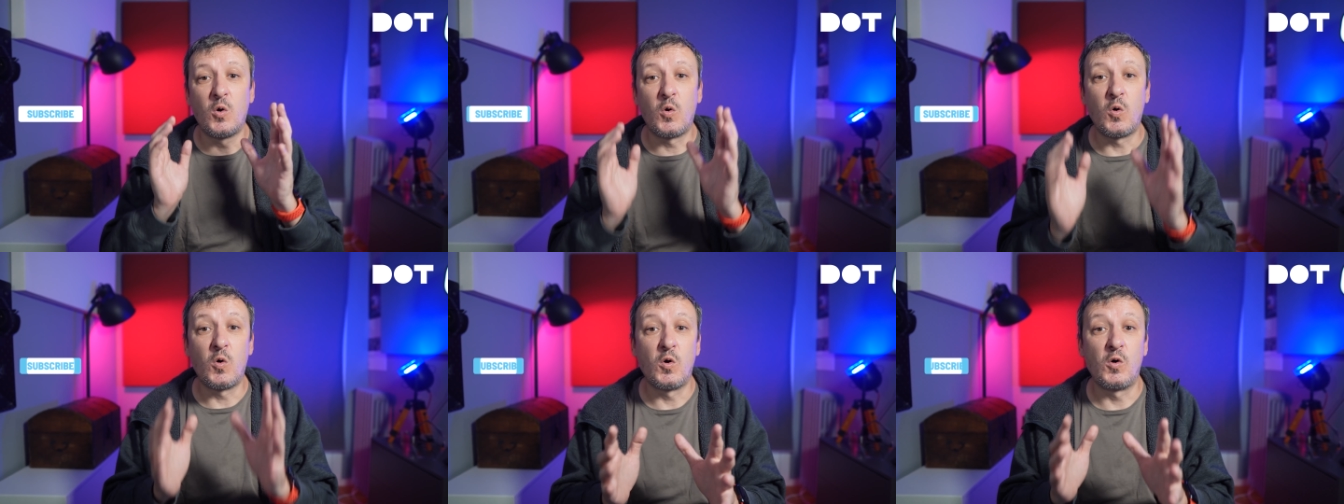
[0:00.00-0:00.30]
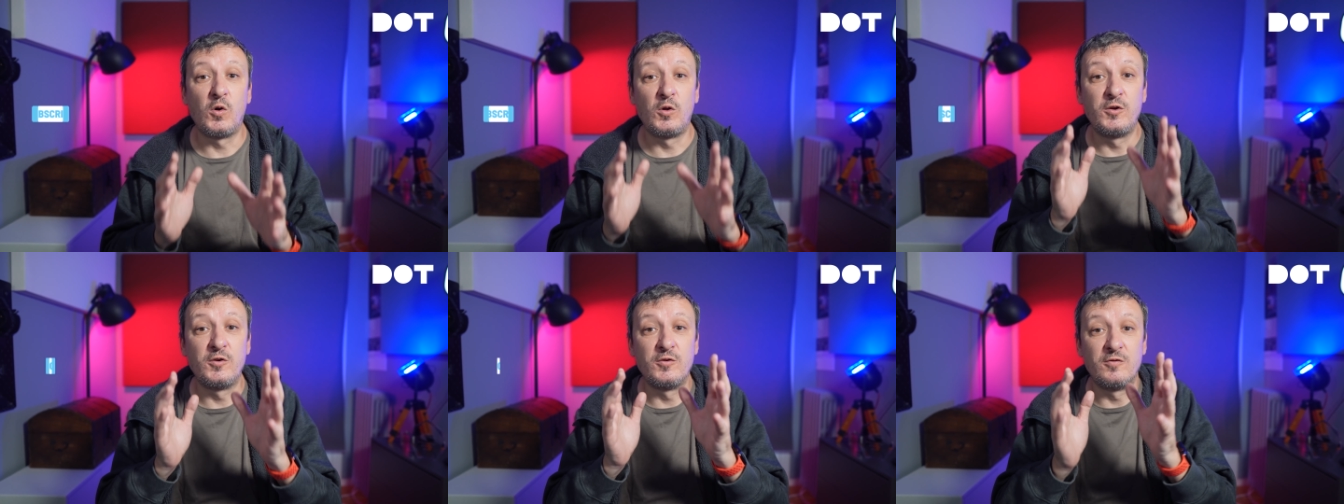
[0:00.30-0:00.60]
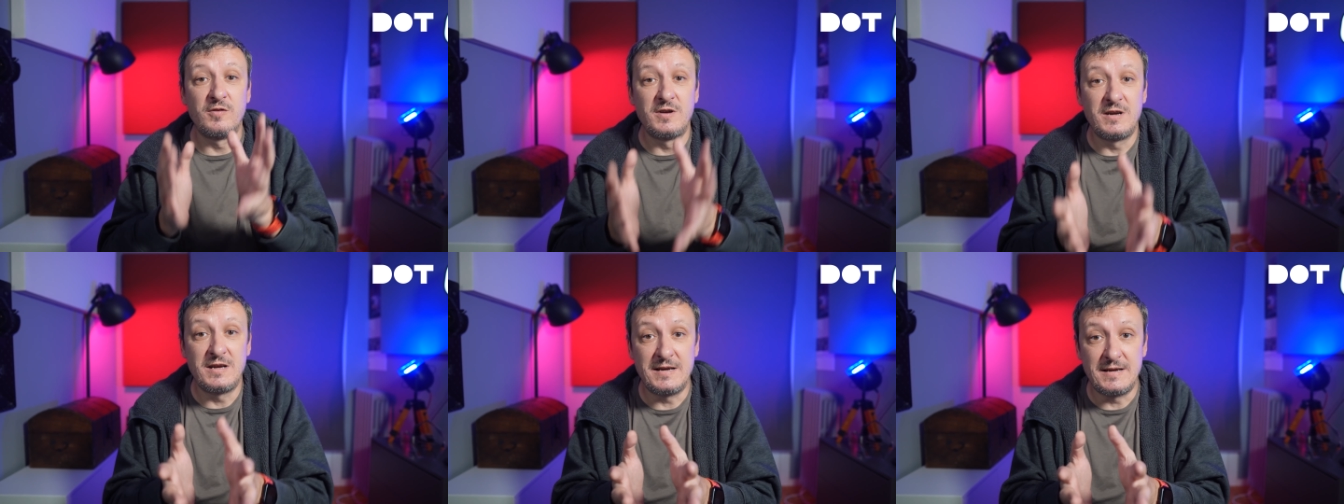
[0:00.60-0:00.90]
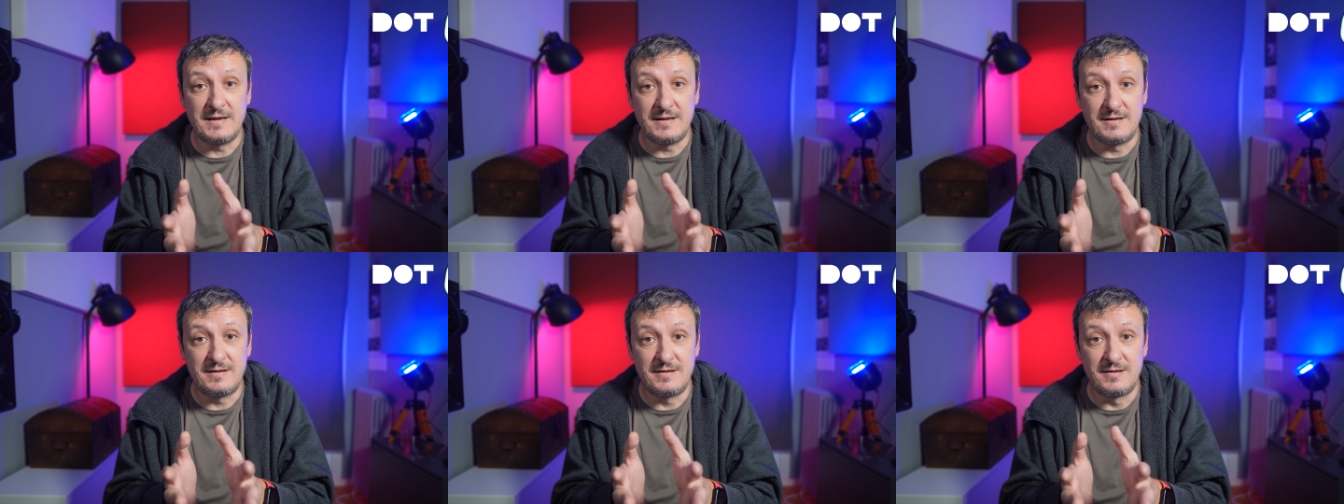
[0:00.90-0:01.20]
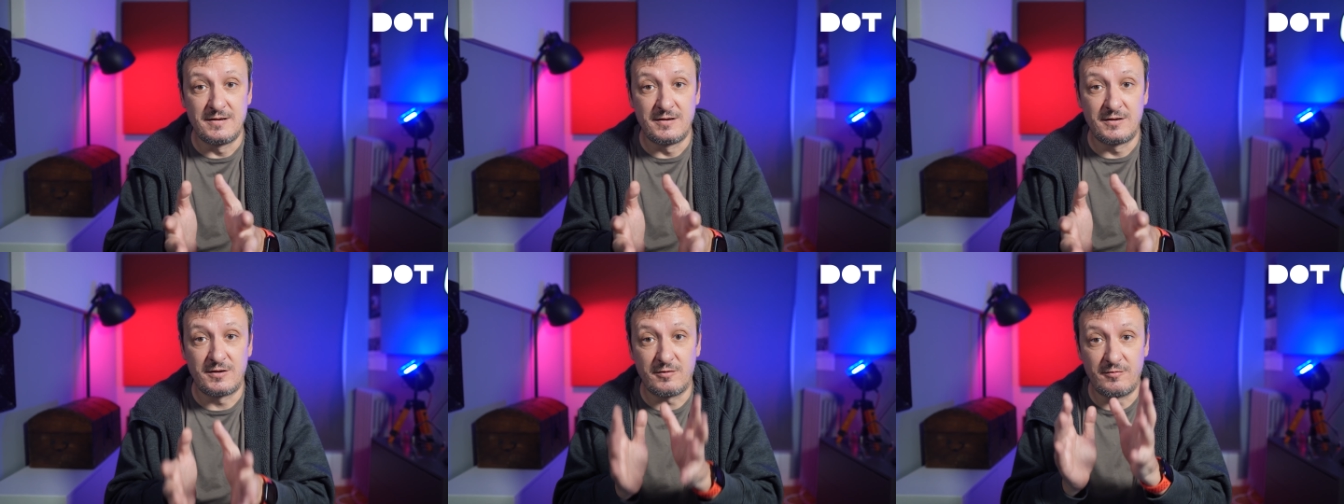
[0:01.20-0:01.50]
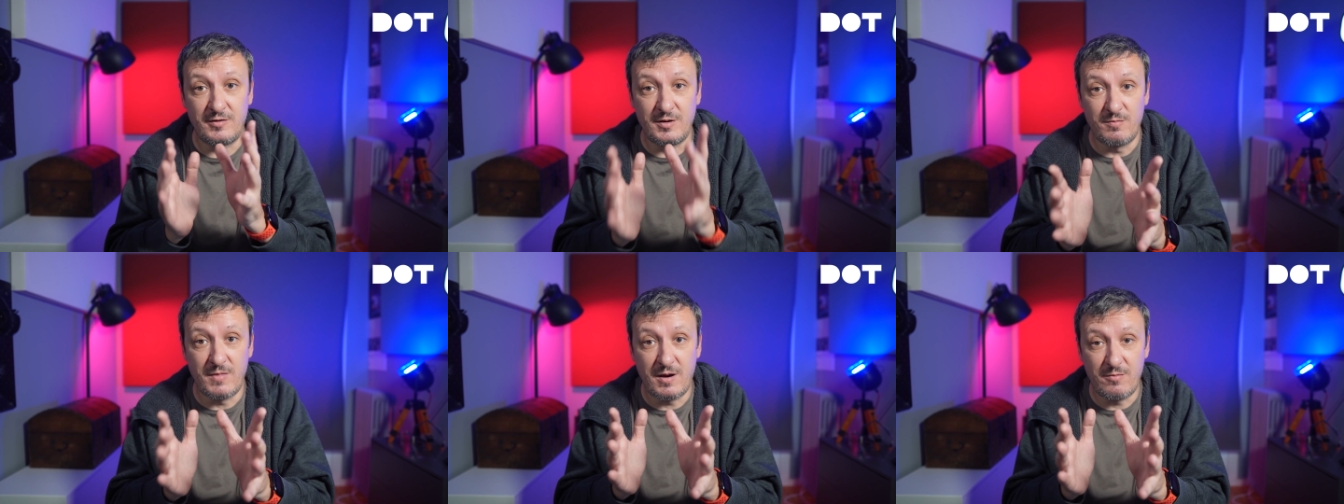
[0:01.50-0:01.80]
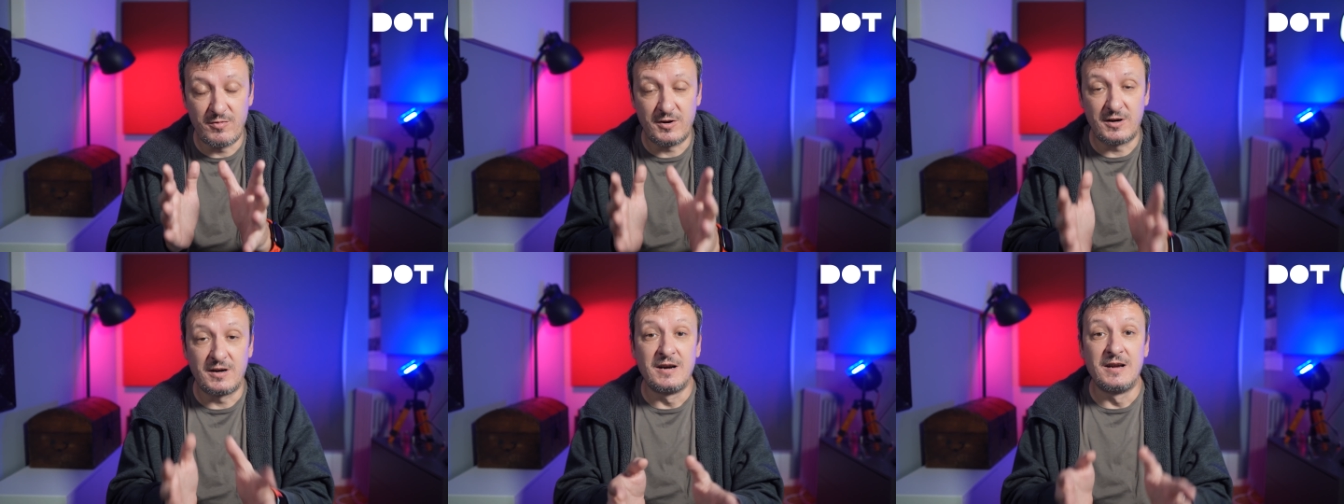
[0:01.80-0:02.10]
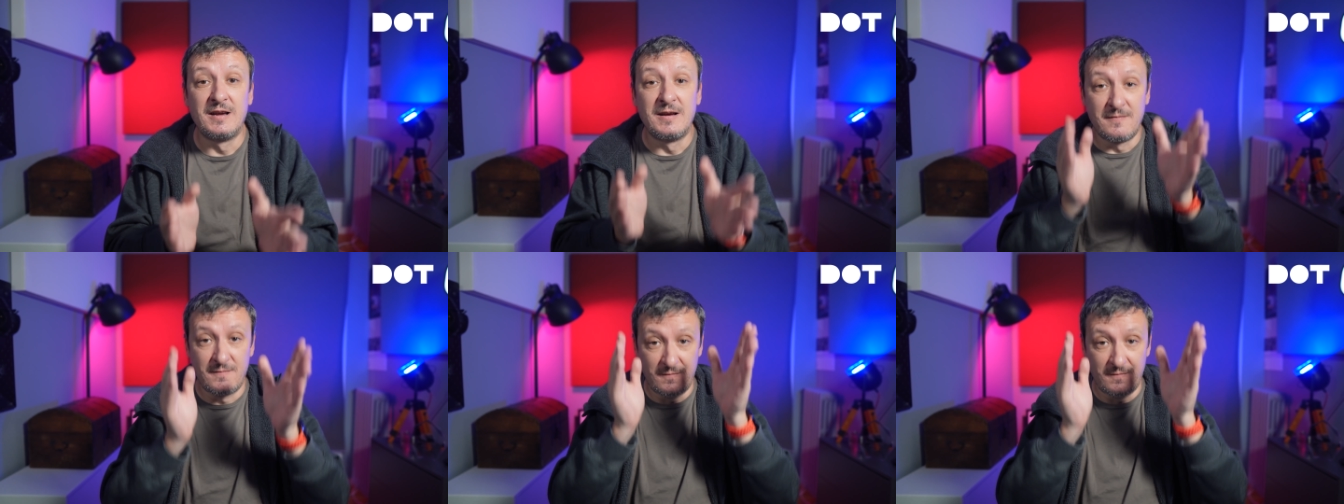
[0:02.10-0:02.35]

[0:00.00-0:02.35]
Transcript: all you need. So remember,